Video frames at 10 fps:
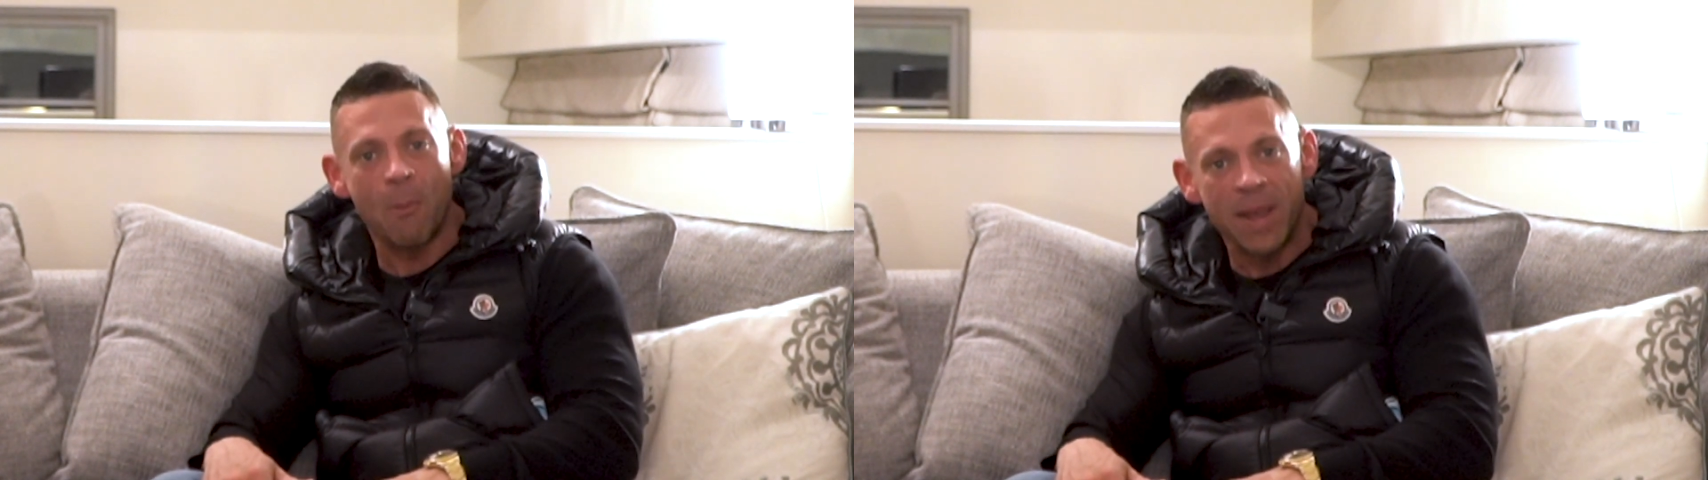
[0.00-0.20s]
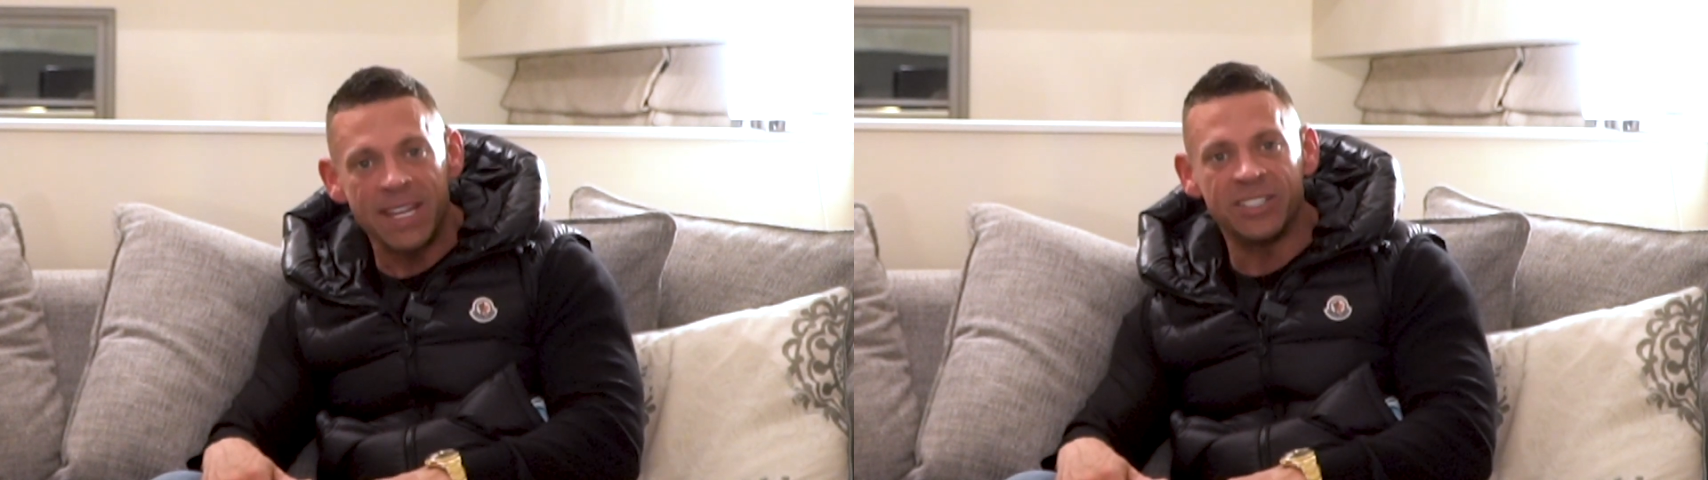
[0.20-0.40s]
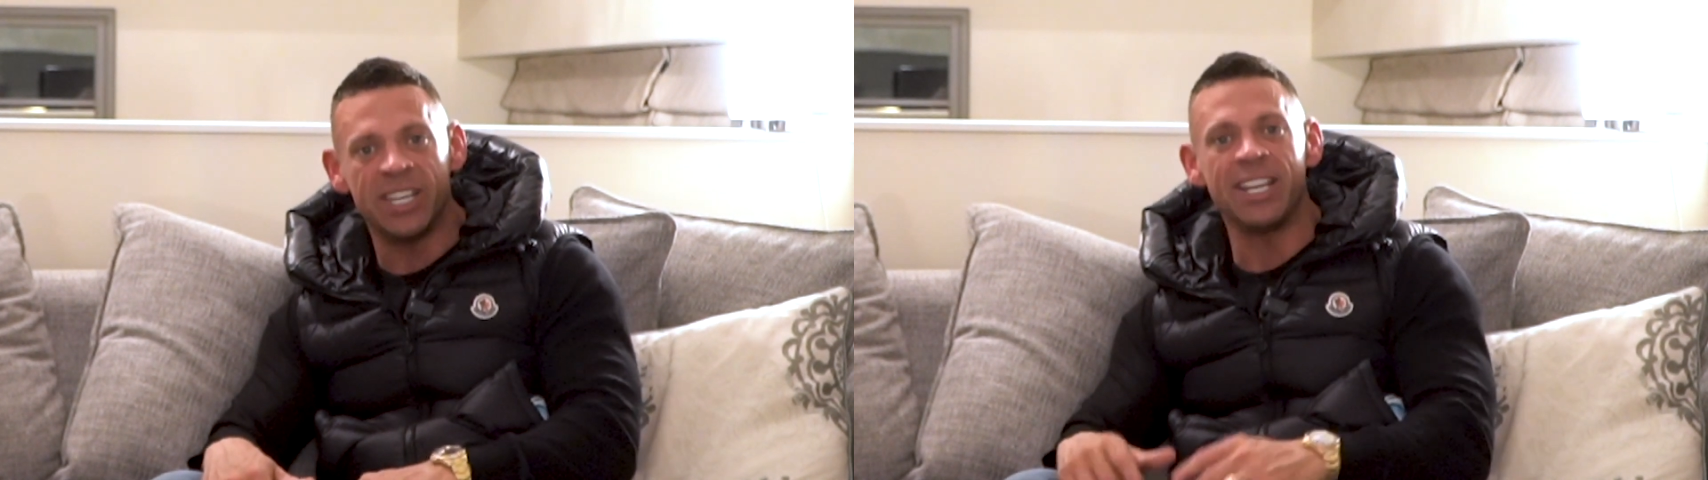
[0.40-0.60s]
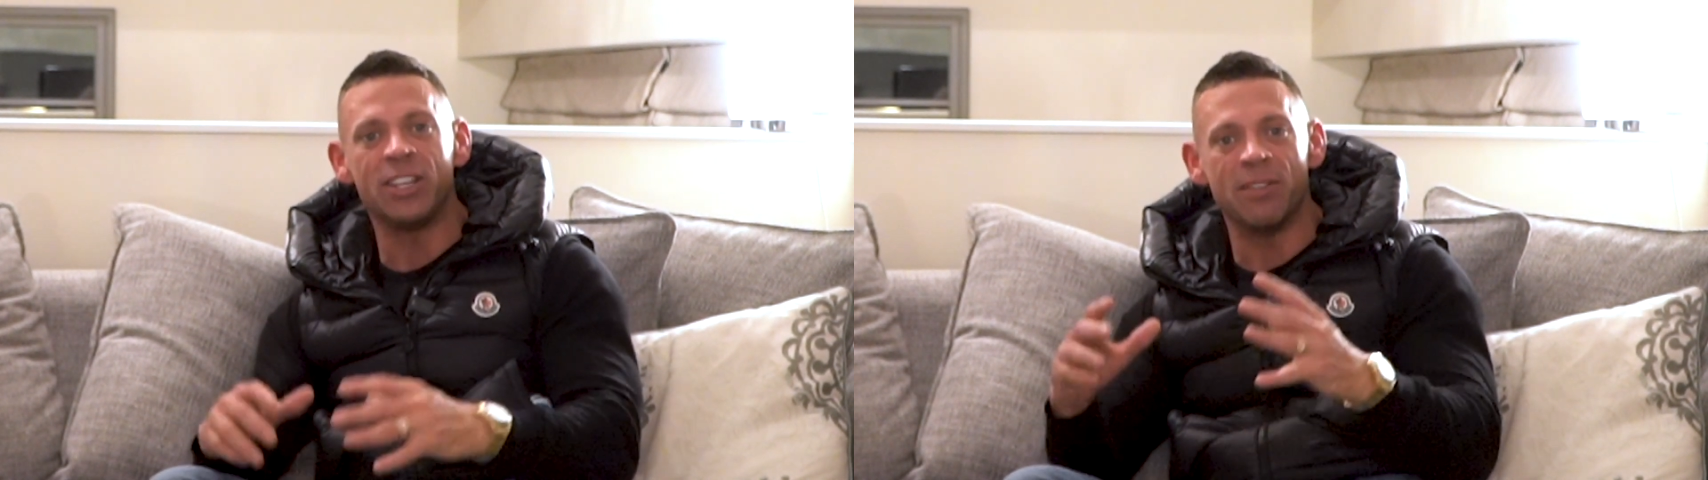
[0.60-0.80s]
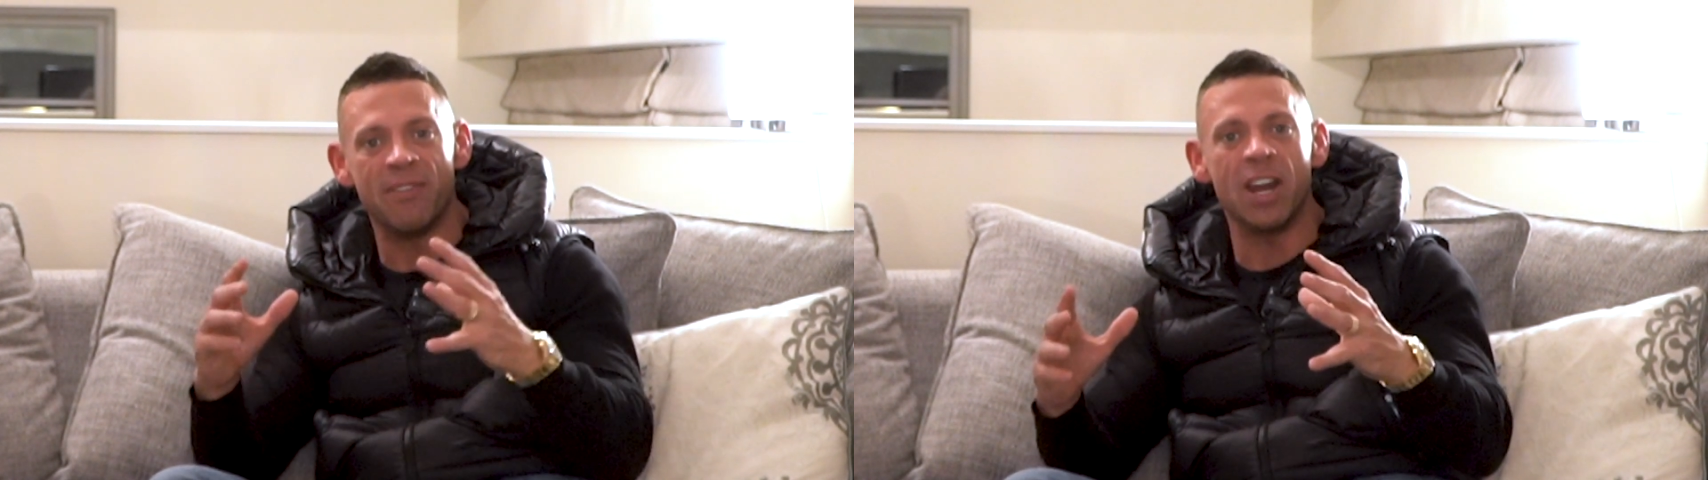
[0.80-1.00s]
amazing
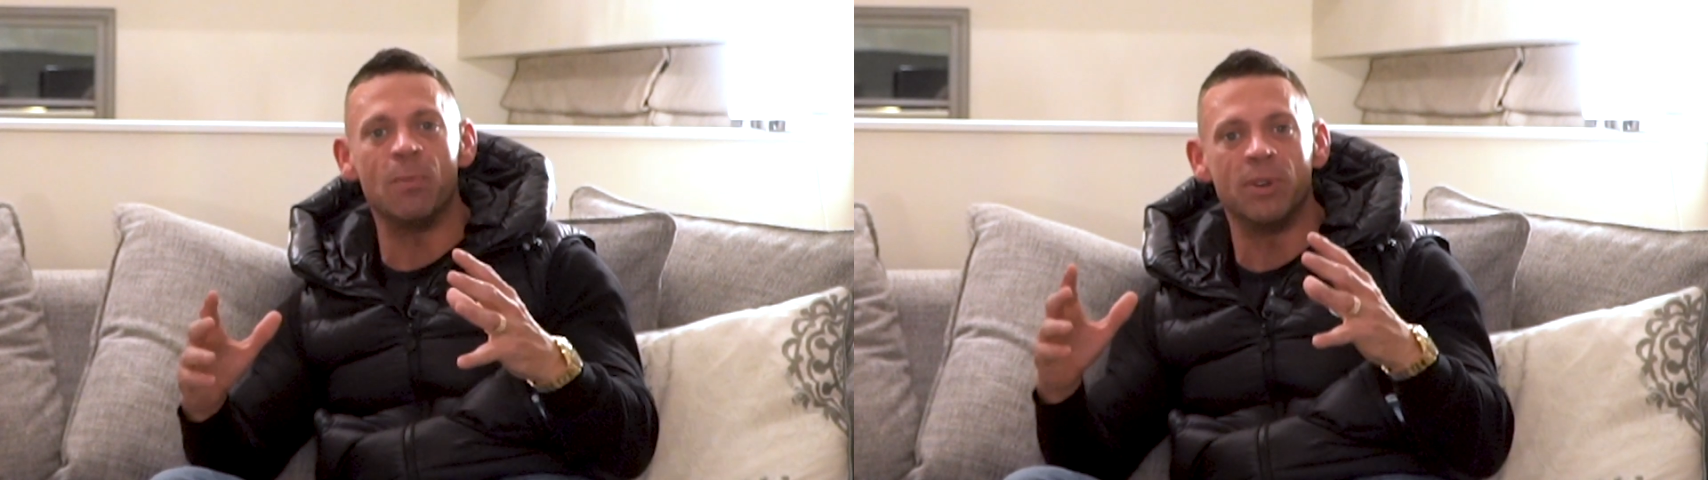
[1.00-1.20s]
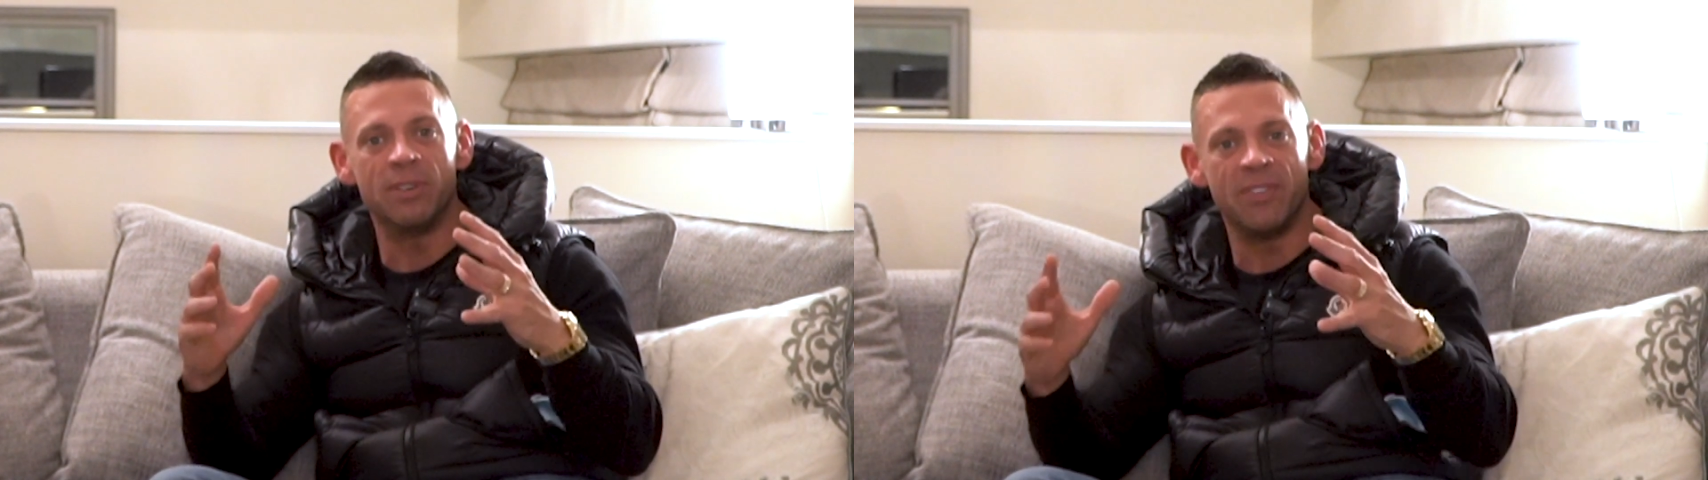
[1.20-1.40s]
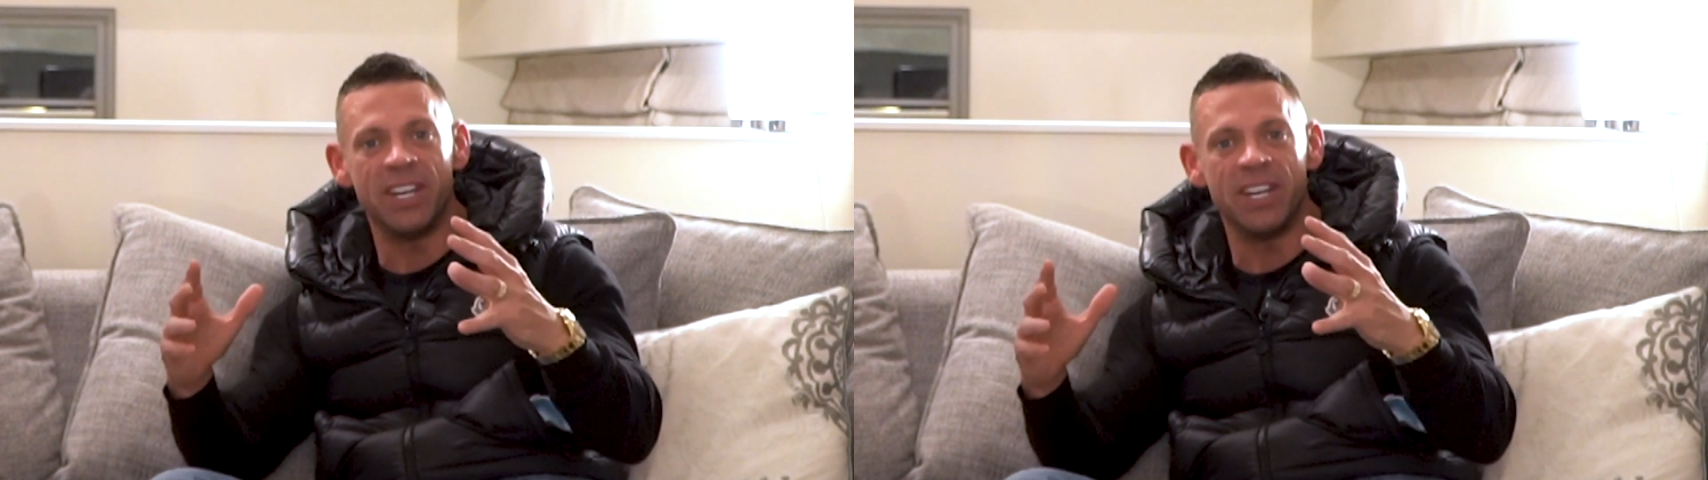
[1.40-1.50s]
development